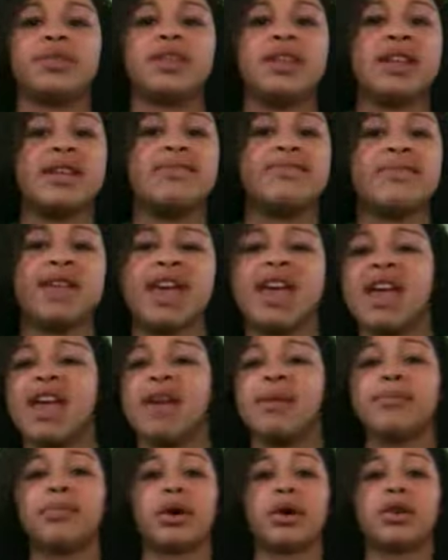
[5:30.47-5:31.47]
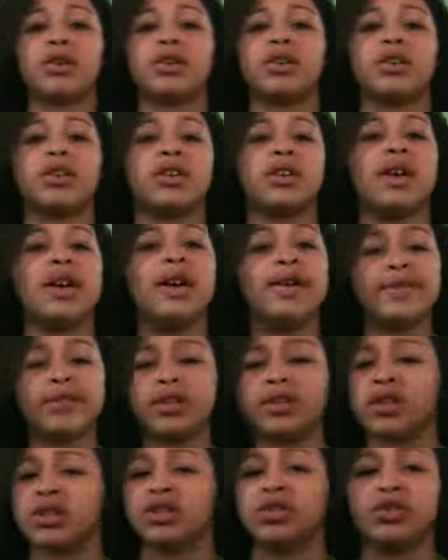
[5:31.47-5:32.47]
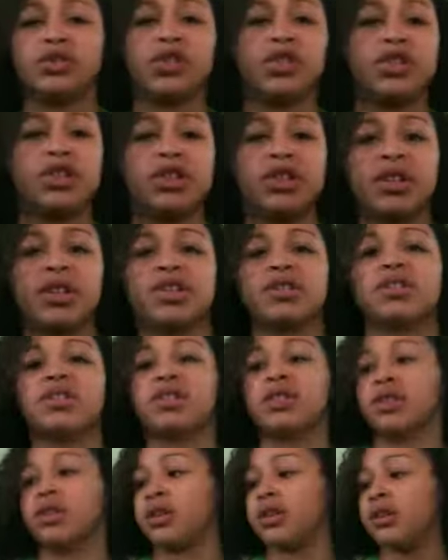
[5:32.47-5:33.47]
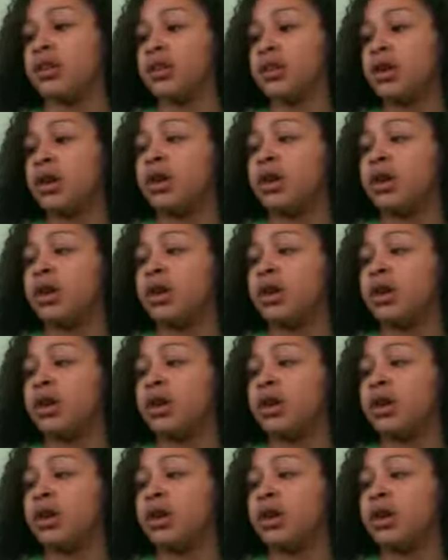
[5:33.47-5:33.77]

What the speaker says: teammate, partner, if you're a nutritionist, you're